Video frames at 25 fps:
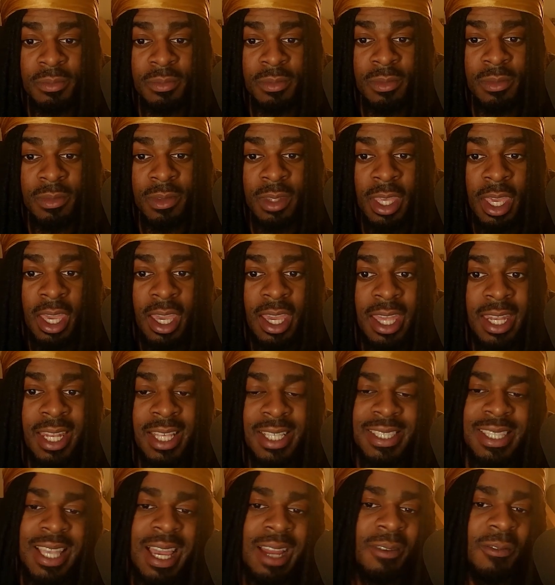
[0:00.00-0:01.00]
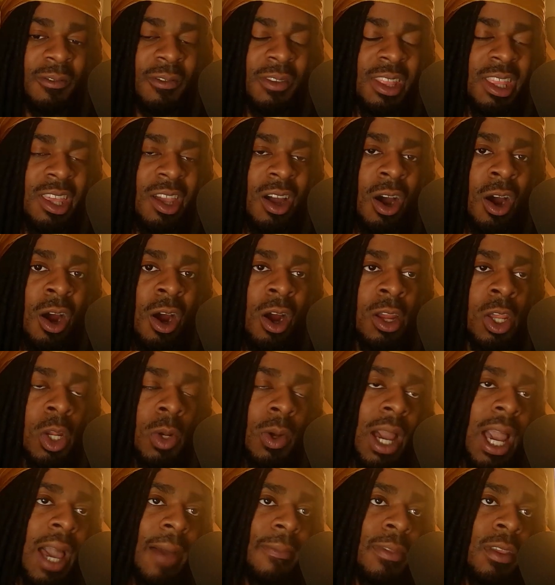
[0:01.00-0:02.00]
Yeah, and it's not really hard. You
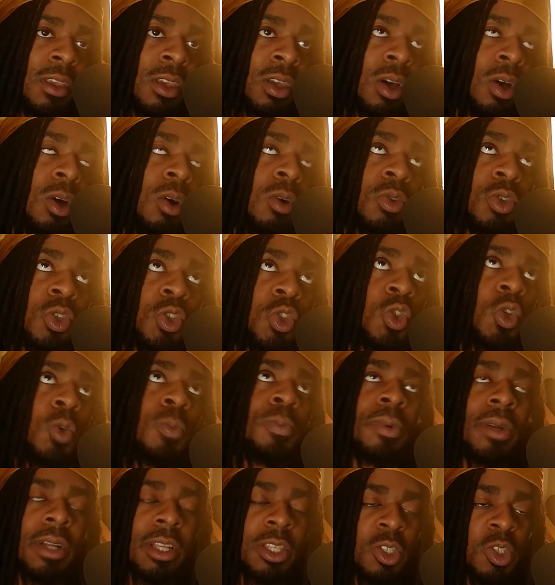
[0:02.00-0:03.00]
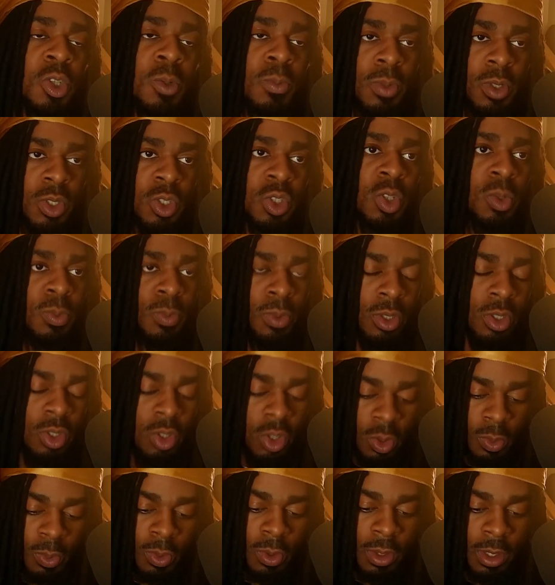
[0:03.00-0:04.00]
don't have to go super
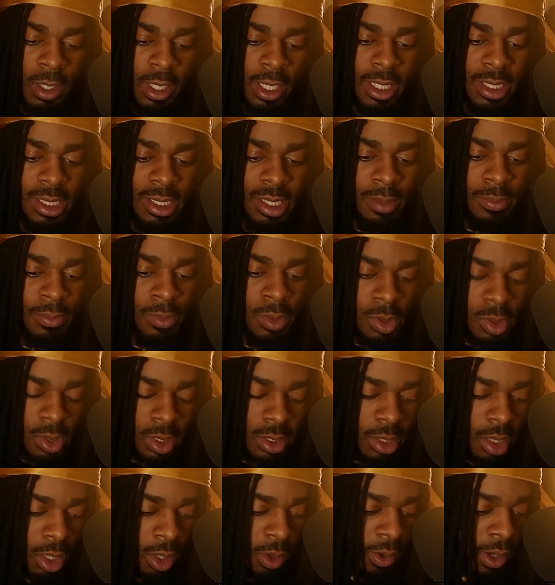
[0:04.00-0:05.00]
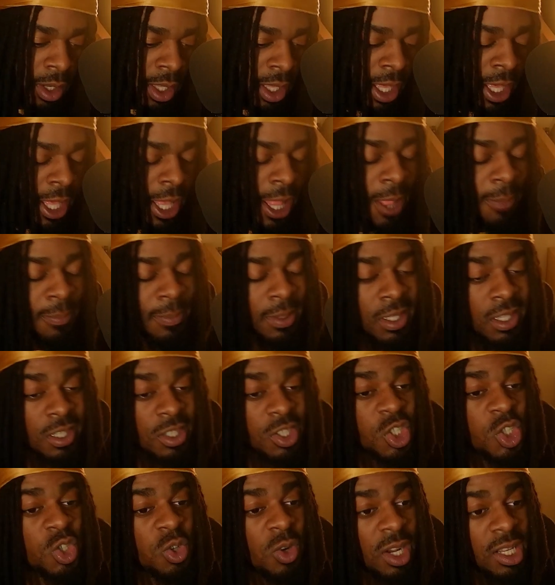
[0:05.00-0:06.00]
duper into music theory, because
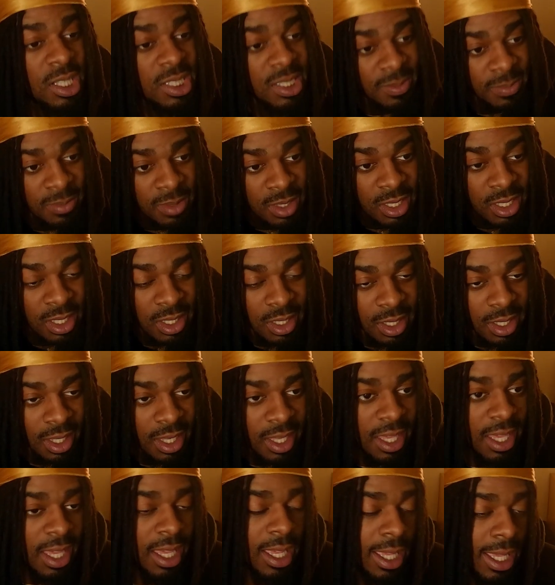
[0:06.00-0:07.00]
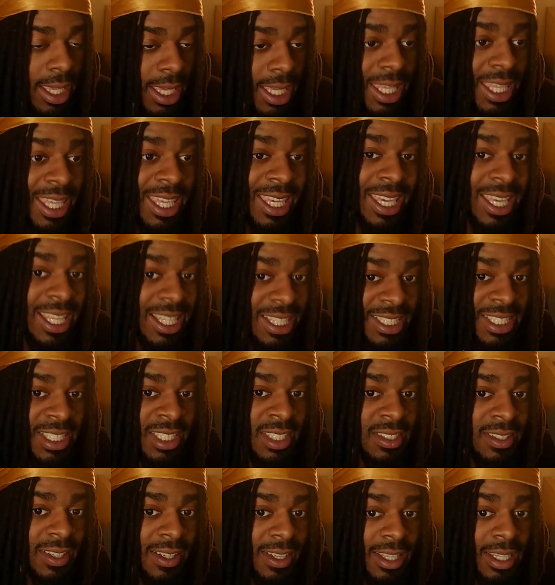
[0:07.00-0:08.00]
trust me, it
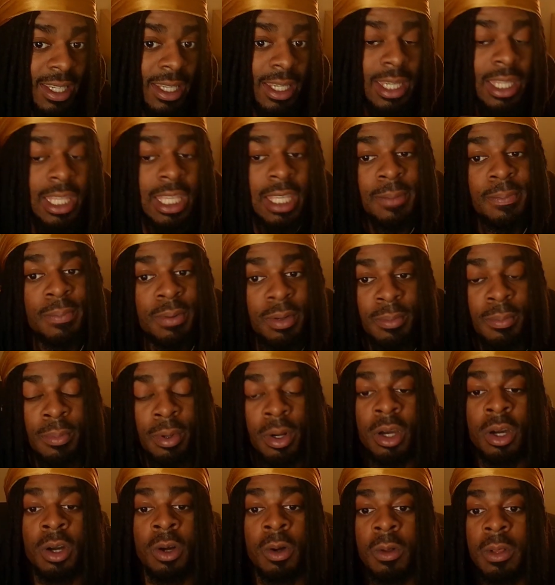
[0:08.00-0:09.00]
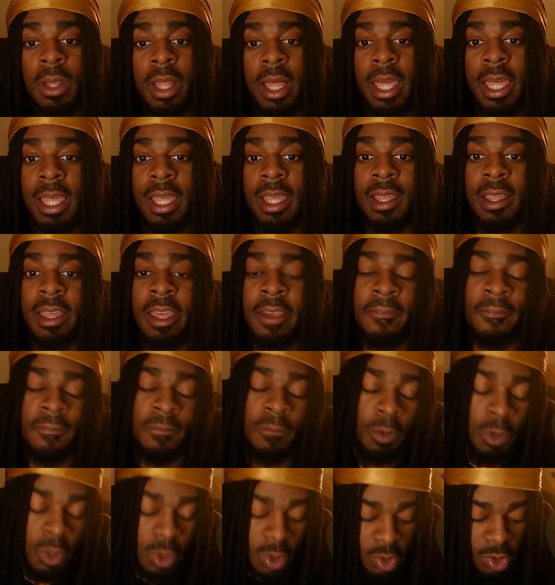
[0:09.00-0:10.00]
gets deep, bro. Like,
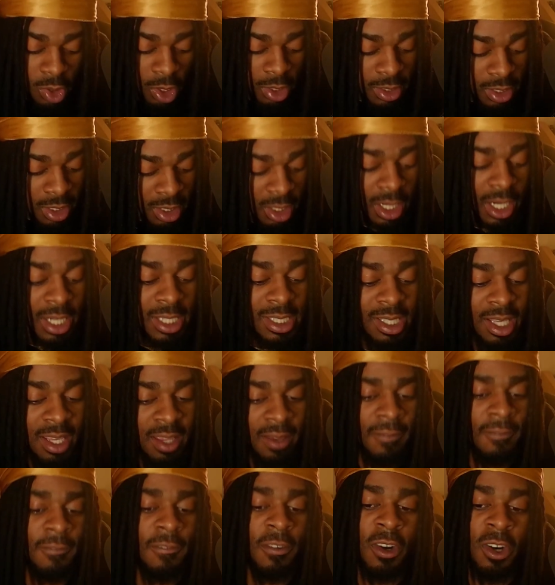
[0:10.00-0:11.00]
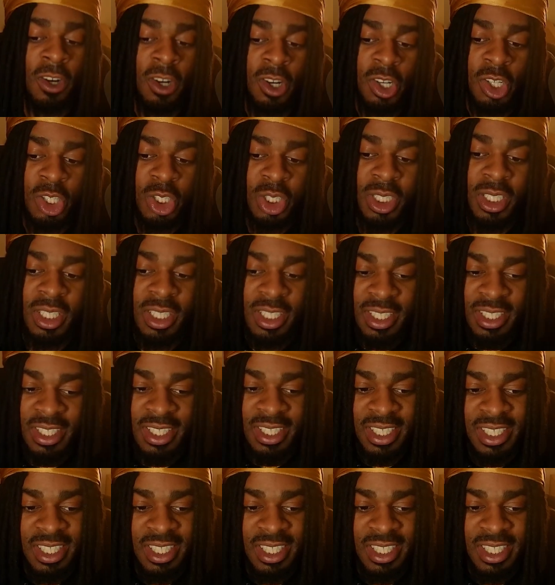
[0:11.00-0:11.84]
when you start to get into inversions